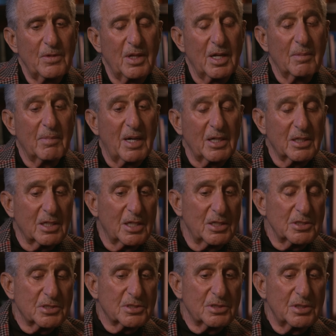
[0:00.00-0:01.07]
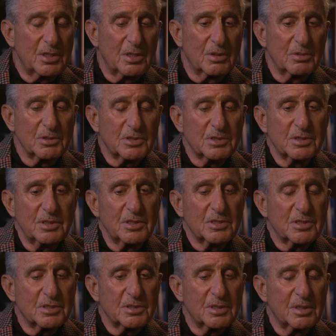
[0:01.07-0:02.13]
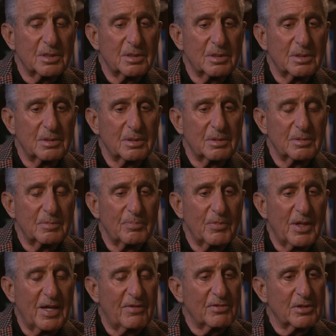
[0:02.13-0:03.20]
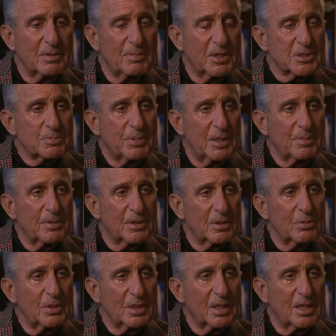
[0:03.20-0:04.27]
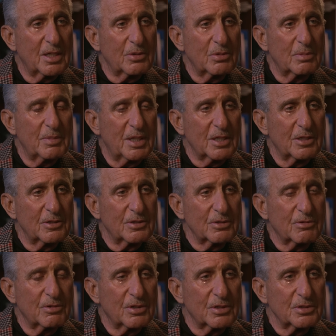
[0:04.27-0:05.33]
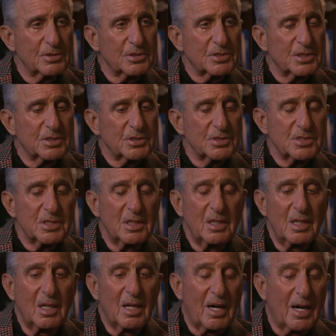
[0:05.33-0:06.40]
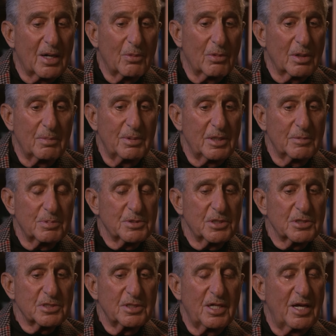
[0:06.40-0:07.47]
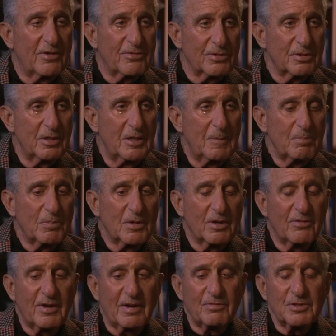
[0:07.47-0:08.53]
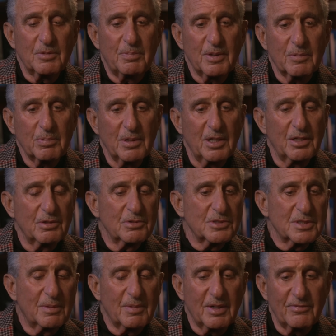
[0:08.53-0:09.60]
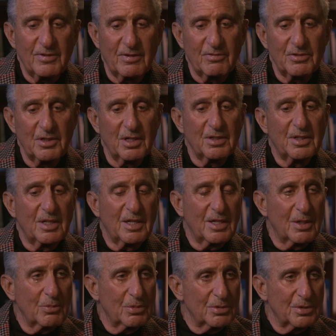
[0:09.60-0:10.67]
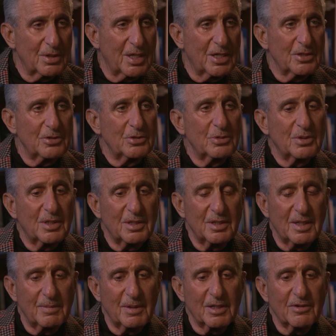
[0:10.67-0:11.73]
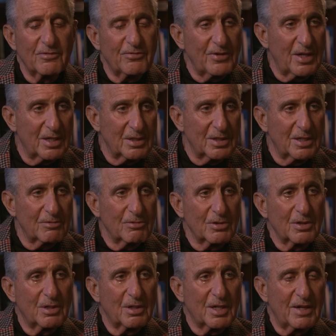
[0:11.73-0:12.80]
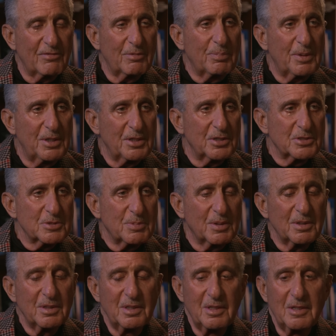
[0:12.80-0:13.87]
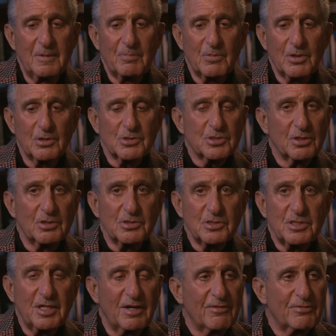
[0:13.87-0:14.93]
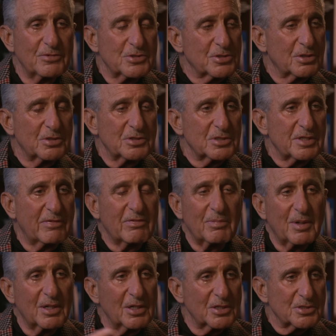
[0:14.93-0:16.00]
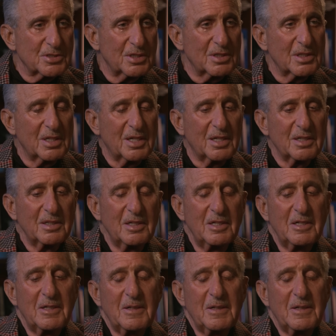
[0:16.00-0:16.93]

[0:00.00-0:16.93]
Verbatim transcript: And in my case, you know, it's it's uh, having the best people that we can who are making the critical decisions. I don't want to be in a position ever of having to pick players. I mean, I've never done that. I wouldn't know how to do it. I'm like a fan in that regard. I have opinions, but you know, so does Jeff and so does everybody else in Atlanta.